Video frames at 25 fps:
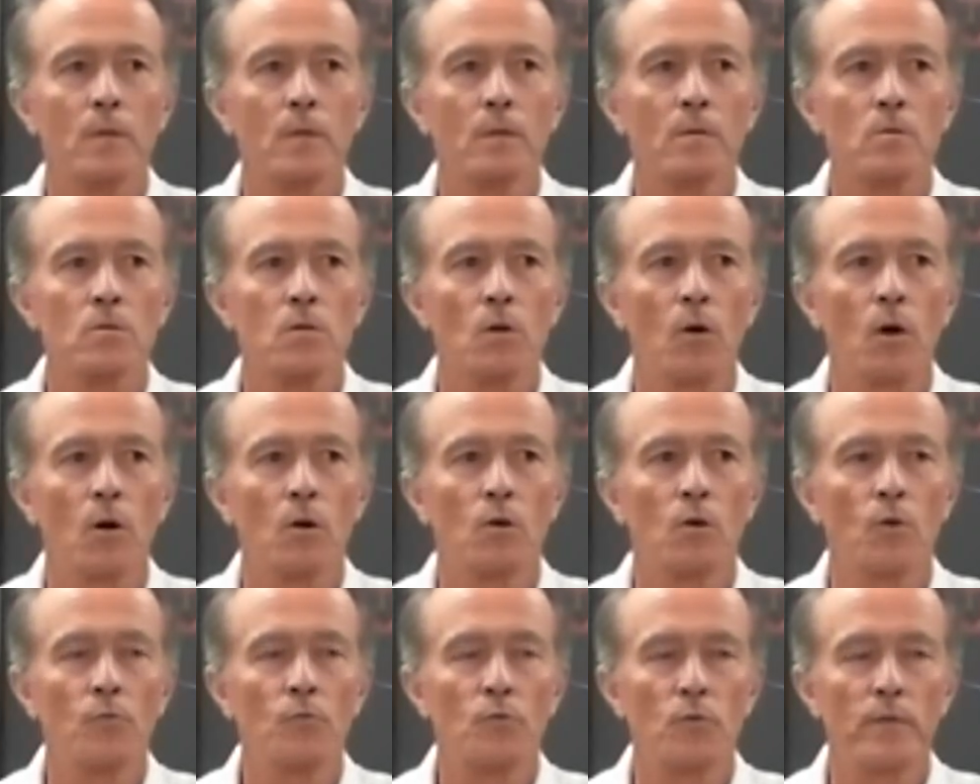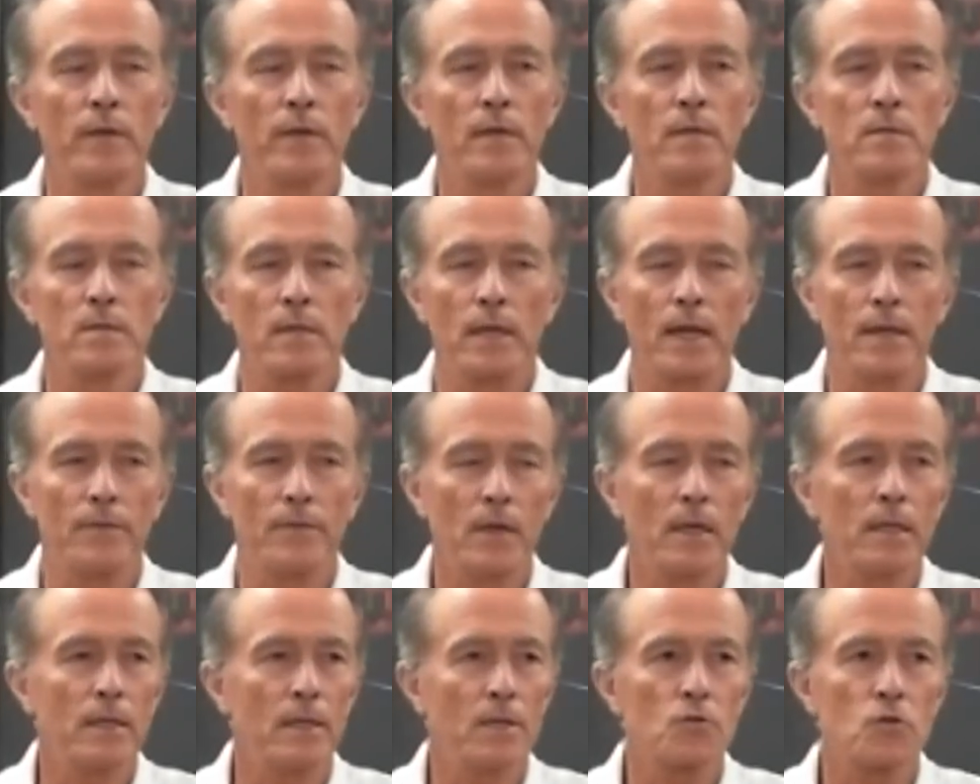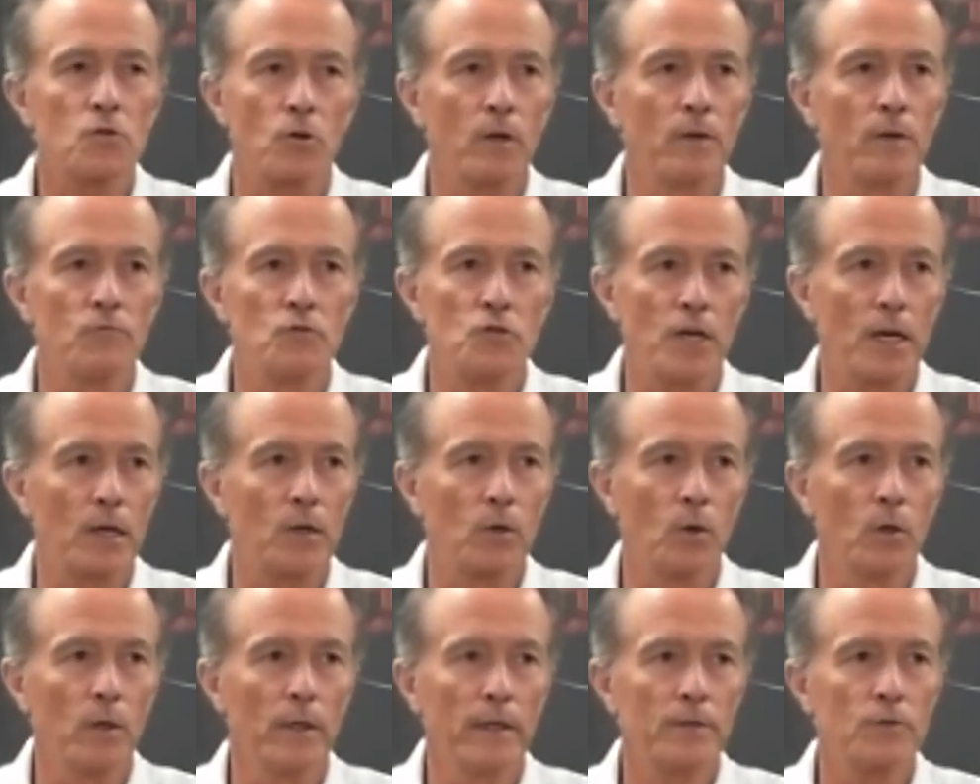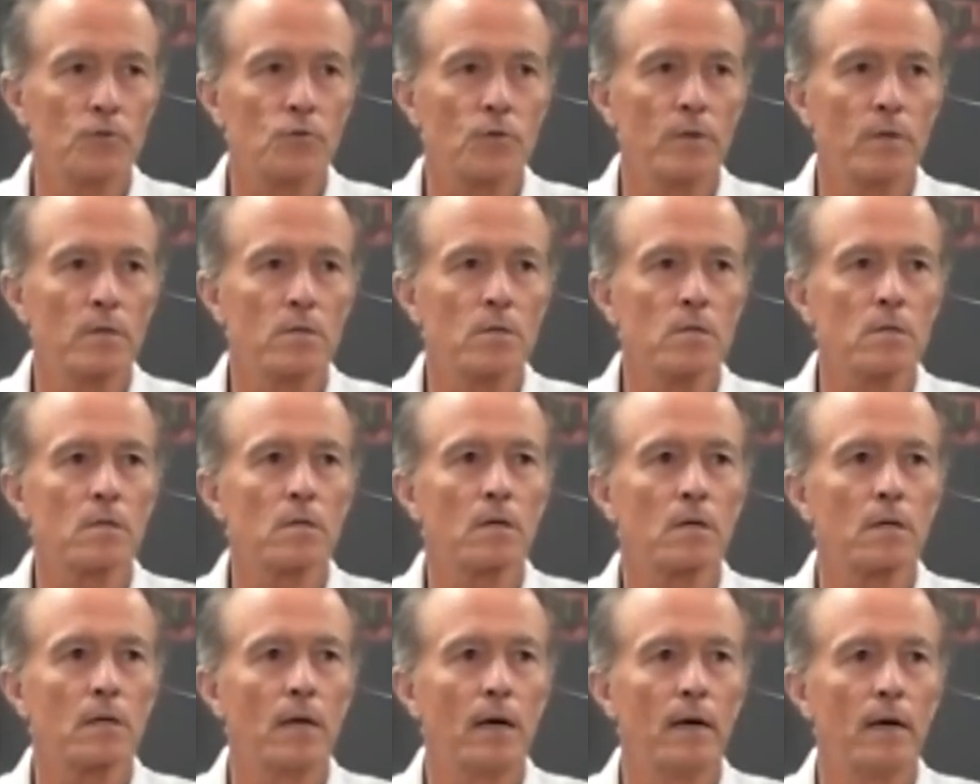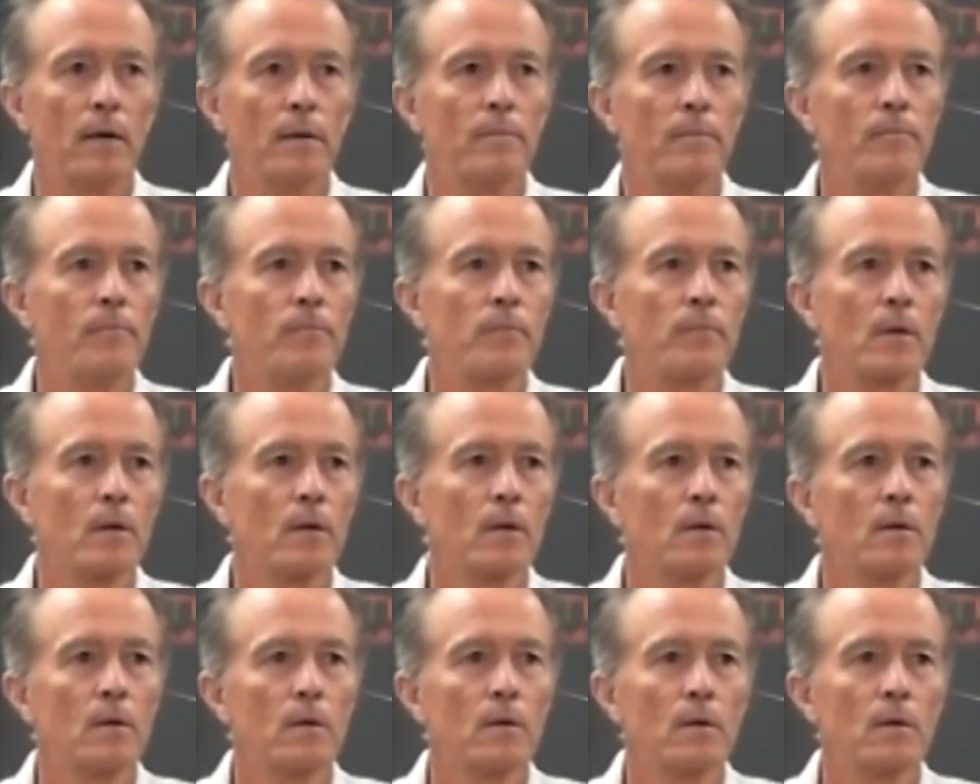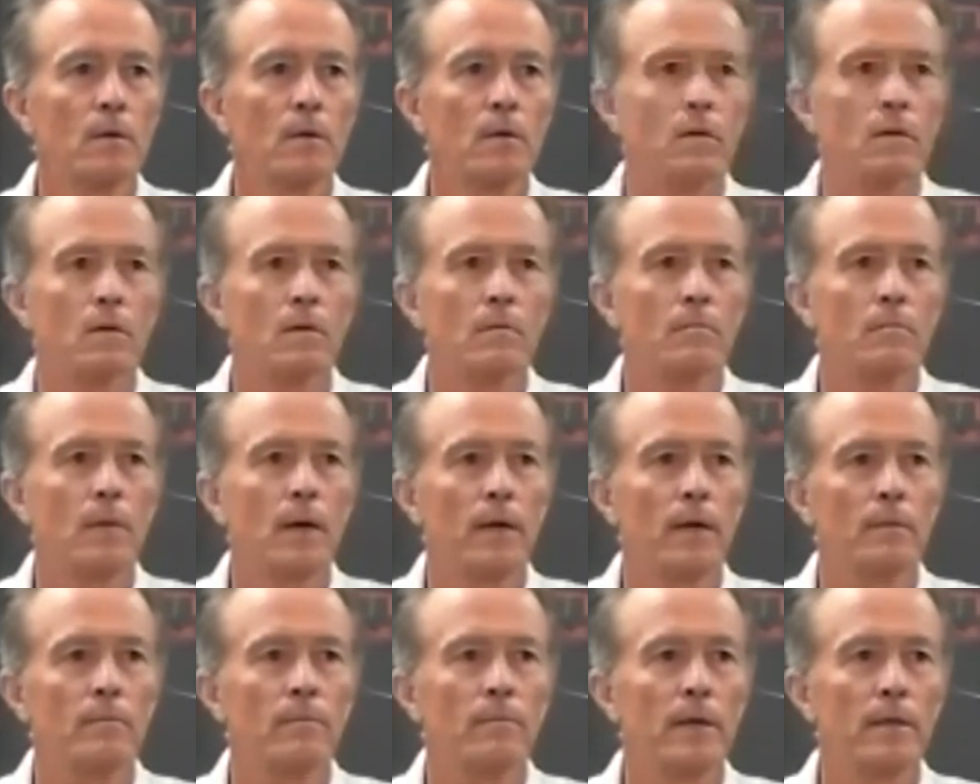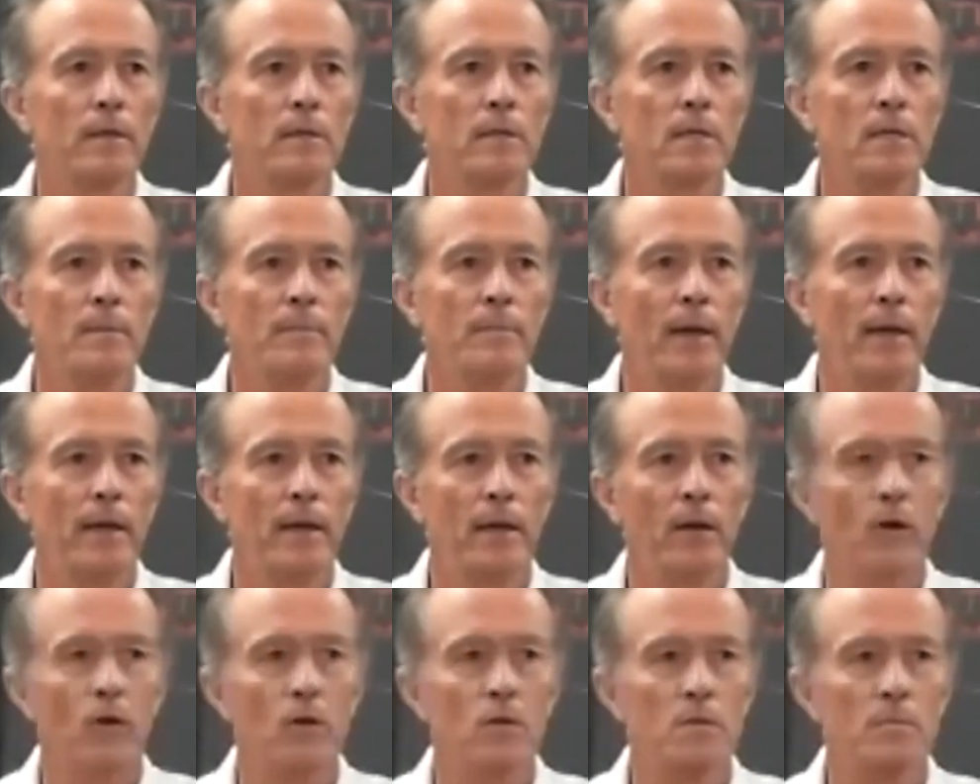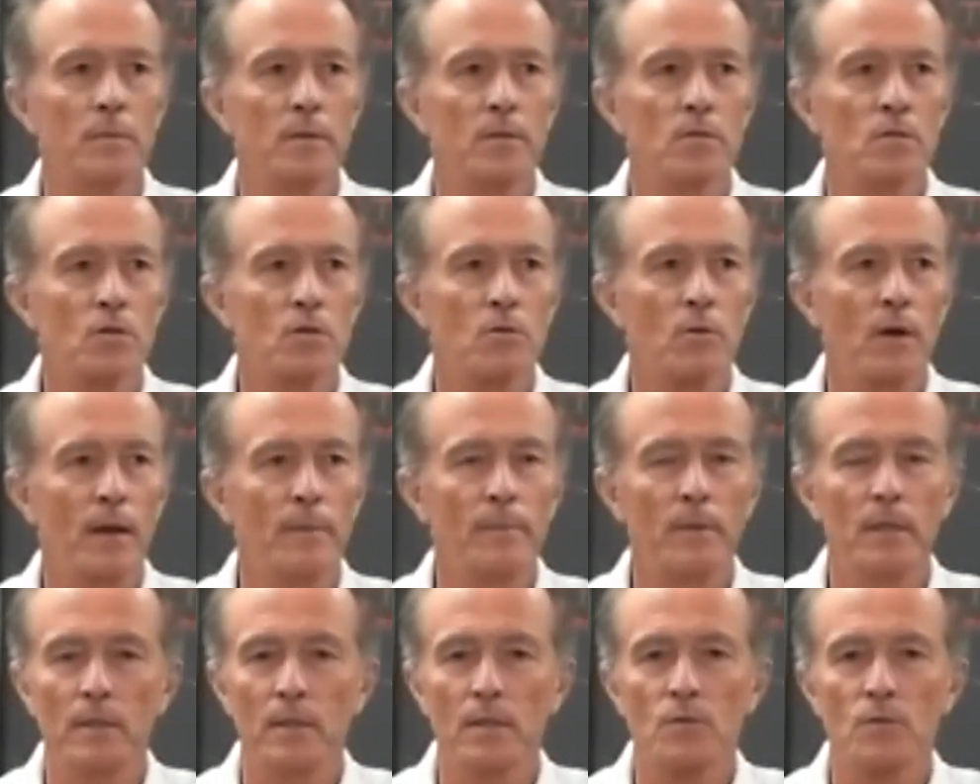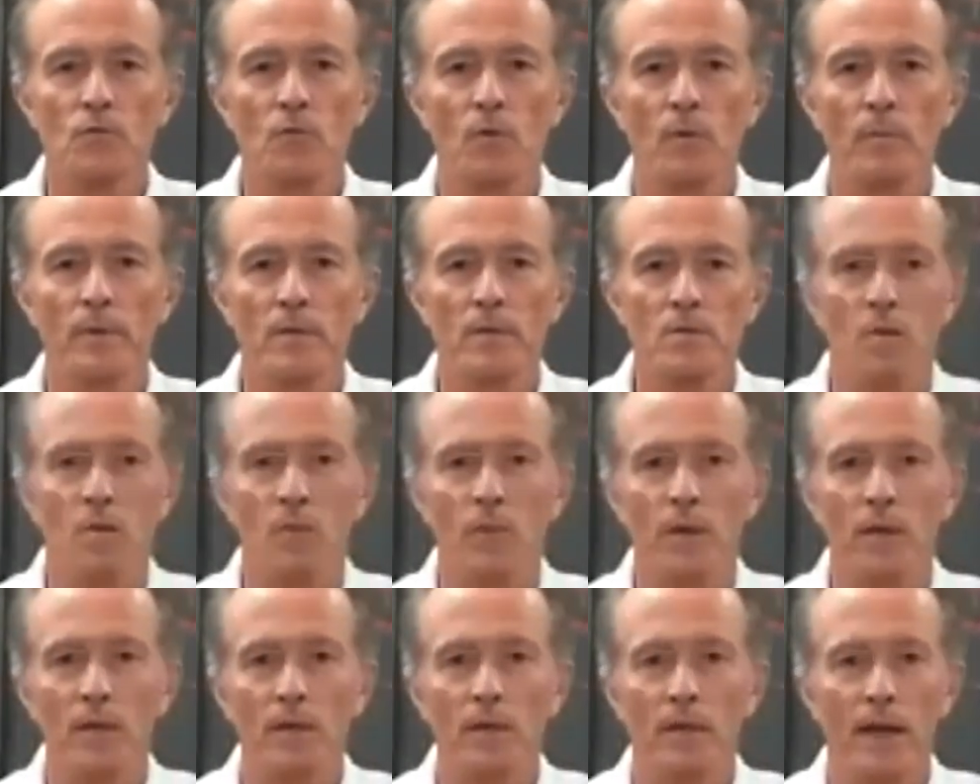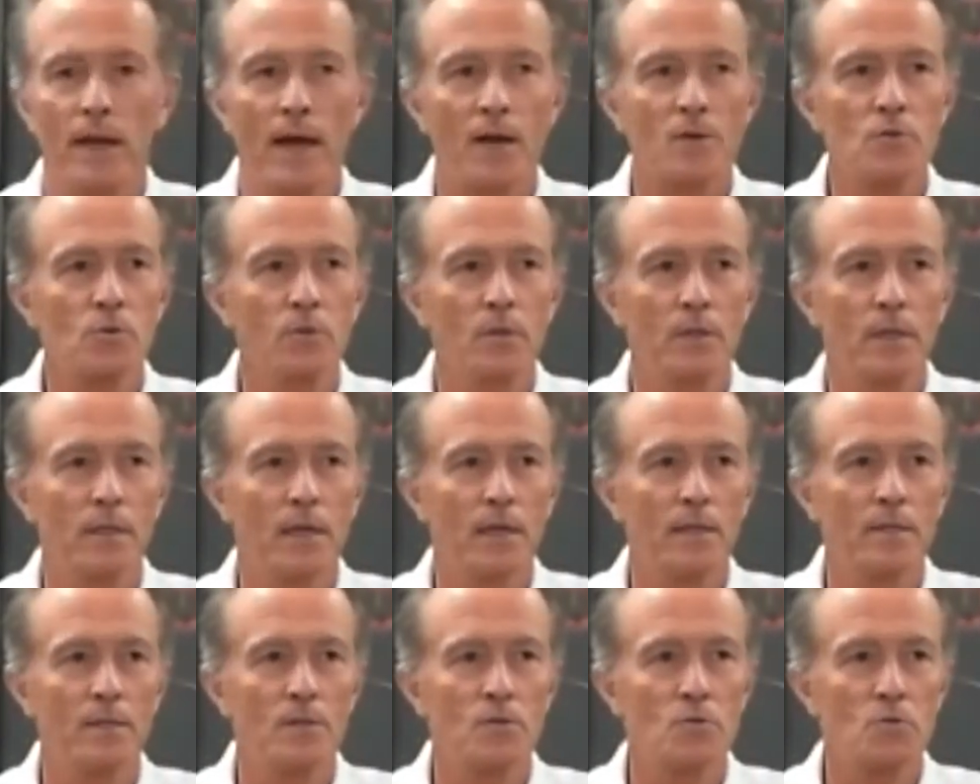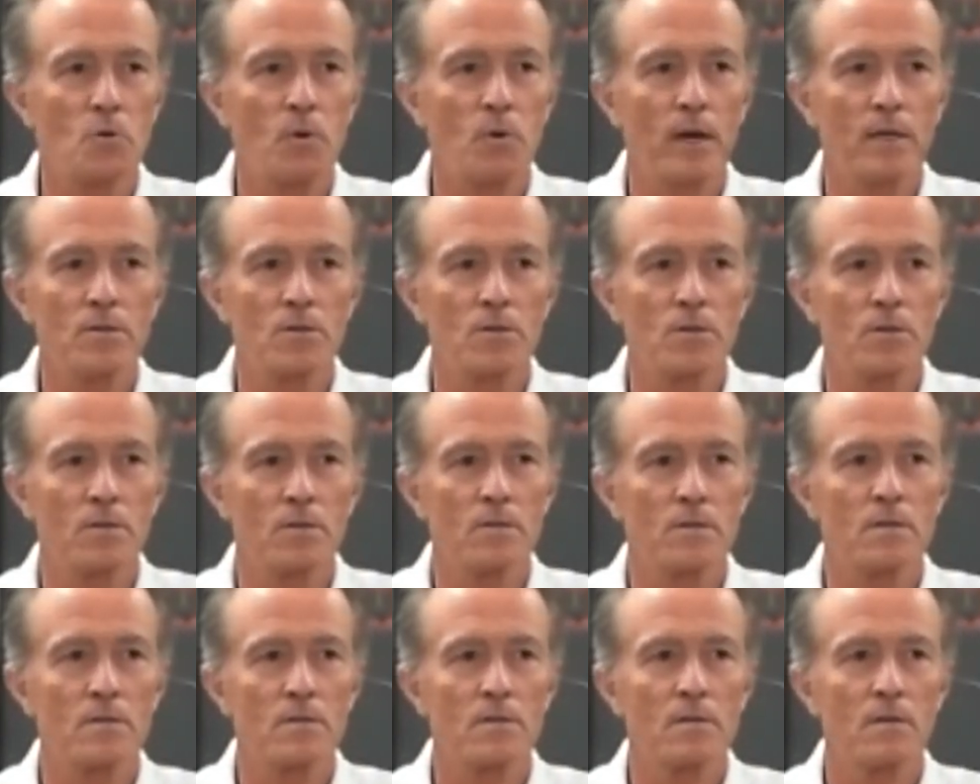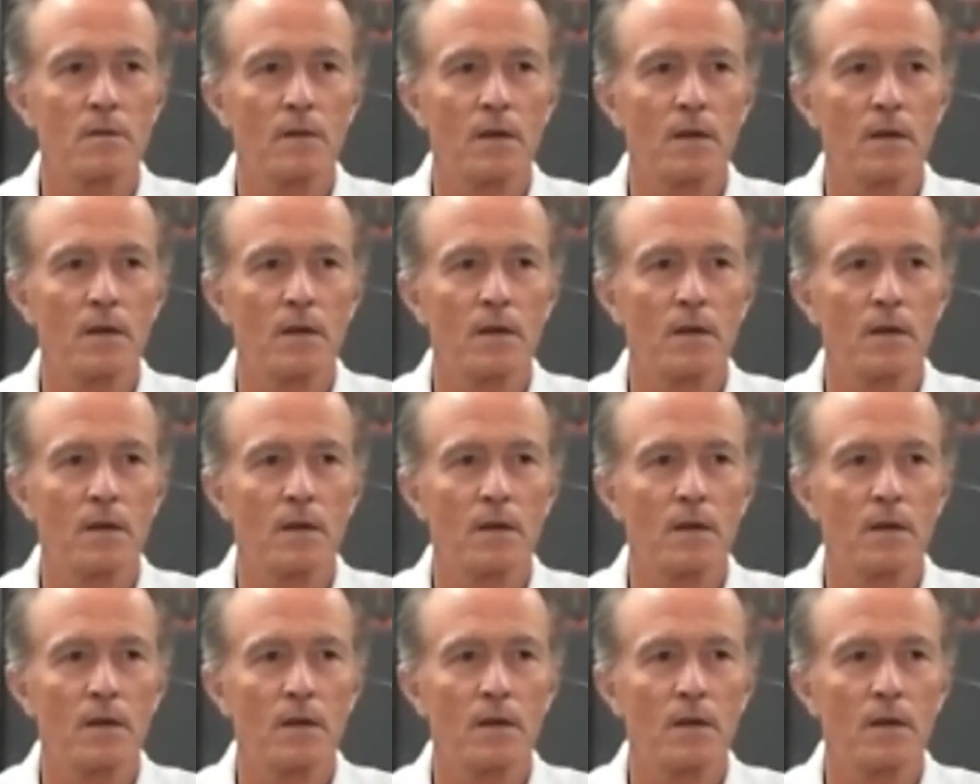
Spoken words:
So I'll go through these, and I think these are of general interest. My teammate here has been scribing these for me so we can actually get these questions